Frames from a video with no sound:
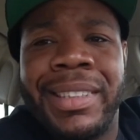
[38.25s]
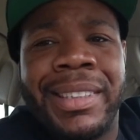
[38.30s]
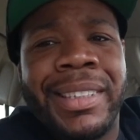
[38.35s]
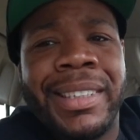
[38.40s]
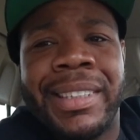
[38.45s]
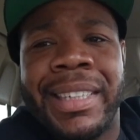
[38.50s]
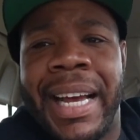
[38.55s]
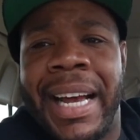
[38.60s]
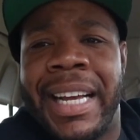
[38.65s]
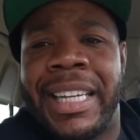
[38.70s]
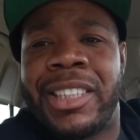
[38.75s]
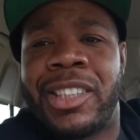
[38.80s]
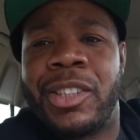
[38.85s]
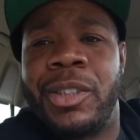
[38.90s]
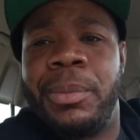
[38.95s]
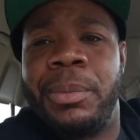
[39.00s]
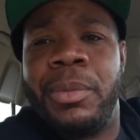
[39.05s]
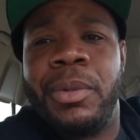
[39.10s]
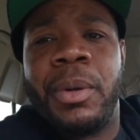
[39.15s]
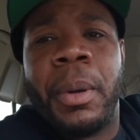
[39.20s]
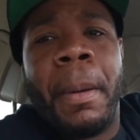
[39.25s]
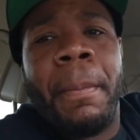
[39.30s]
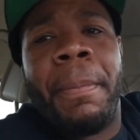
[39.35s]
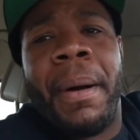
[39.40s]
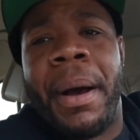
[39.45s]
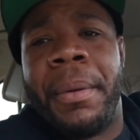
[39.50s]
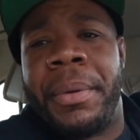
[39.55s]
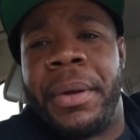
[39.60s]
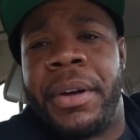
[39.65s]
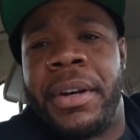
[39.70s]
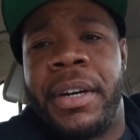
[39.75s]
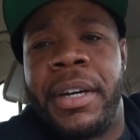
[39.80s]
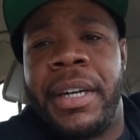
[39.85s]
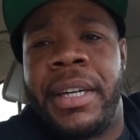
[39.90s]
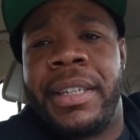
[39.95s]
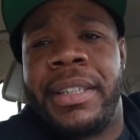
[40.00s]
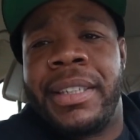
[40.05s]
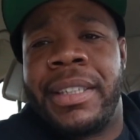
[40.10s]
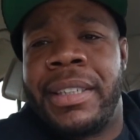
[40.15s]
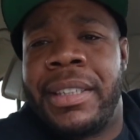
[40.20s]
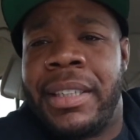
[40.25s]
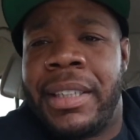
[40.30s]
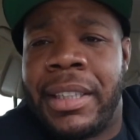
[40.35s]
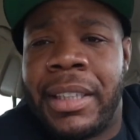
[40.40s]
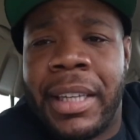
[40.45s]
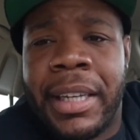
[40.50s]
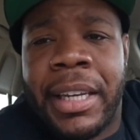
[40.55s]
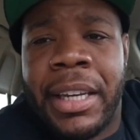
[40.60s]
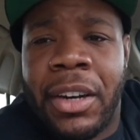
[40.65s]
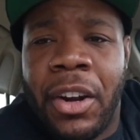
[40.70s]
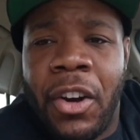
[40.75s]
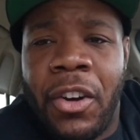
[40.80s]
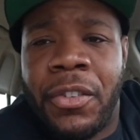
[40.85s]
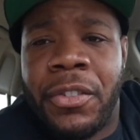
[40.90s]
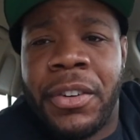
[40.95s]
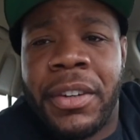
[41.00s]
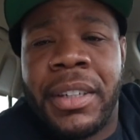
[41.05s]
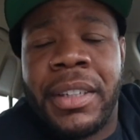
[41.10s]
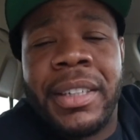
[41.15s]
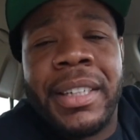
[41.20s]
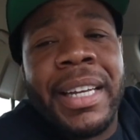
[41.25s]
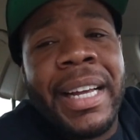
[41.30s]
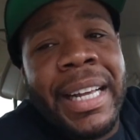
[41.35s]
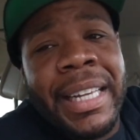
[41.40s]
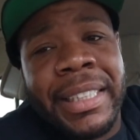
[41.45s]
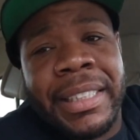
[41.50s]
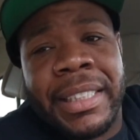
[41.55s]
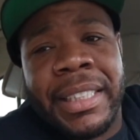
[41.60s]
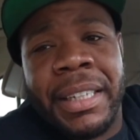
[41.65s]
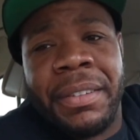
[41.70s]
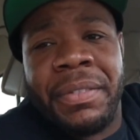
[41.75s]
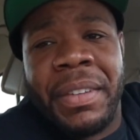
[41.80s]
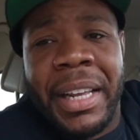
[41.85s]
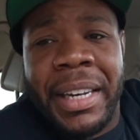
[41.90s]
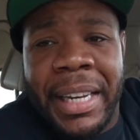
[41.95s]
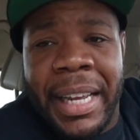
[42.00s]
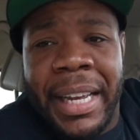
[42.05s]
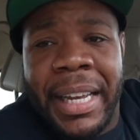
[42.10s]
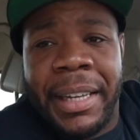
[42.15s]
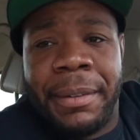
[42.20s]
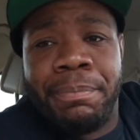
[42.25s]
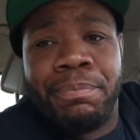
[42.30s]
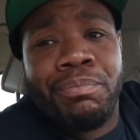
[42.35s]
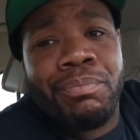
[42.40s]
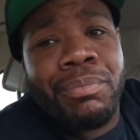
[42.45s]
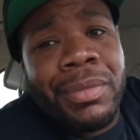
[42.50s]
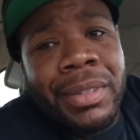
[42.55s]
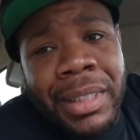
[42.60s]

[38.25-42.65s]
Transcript: just ask them, pop the hood, look it over, and see if they didn't.